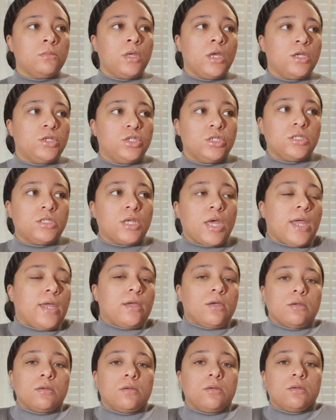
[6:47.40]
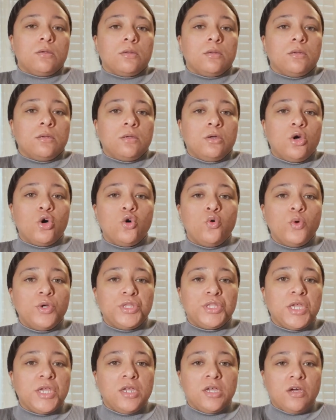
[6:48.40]
It's just like, who would
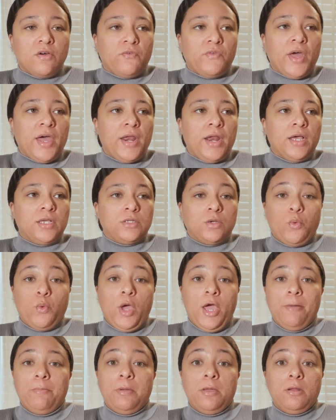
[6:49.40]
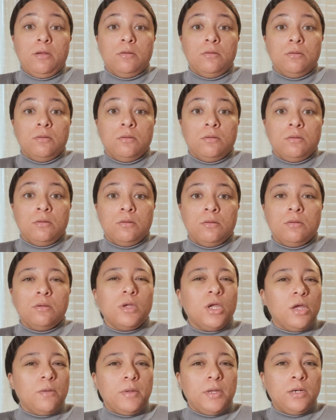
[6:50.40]
think of that as a weapon?
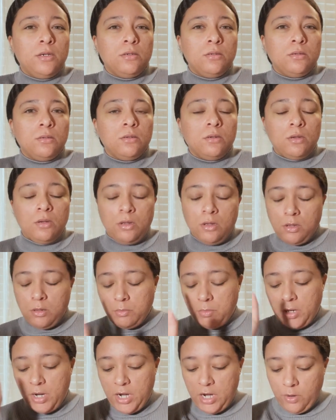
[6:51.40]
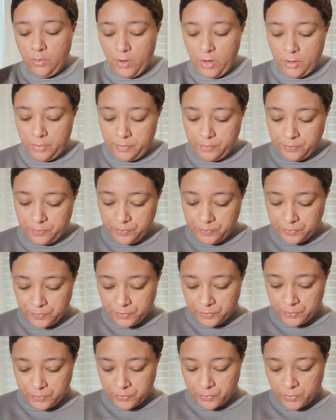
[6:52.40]
You know what I mean? But anyway,
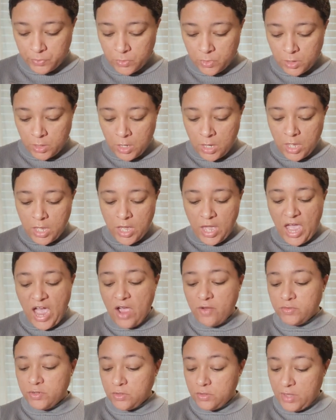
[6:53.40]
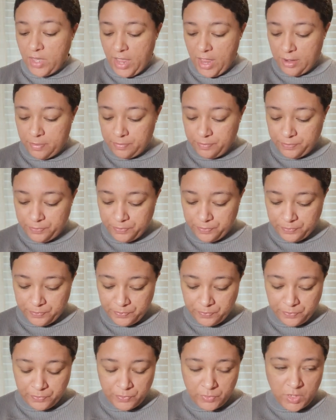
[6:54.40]
after that,
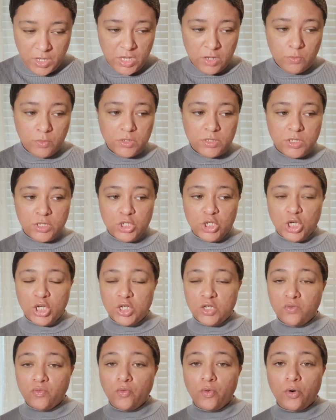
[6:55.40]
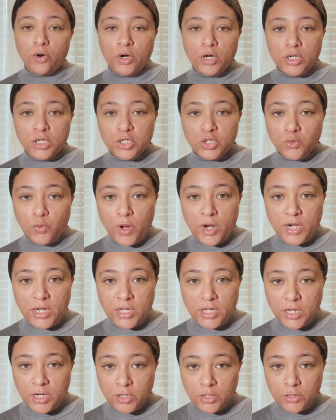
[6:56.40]
he was a judge for 20
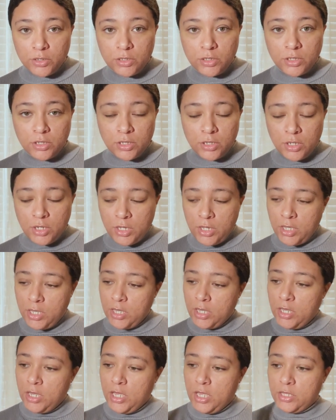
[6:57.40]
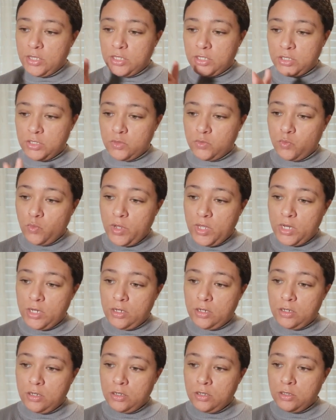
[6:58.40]
years, and this is
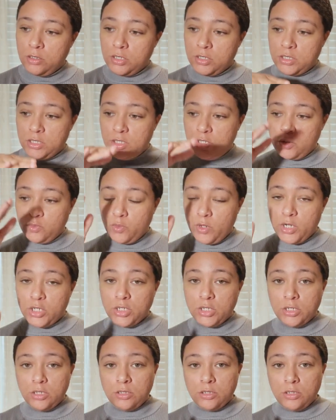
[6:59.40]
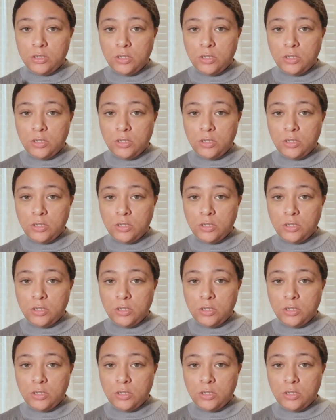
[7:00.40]
when the situation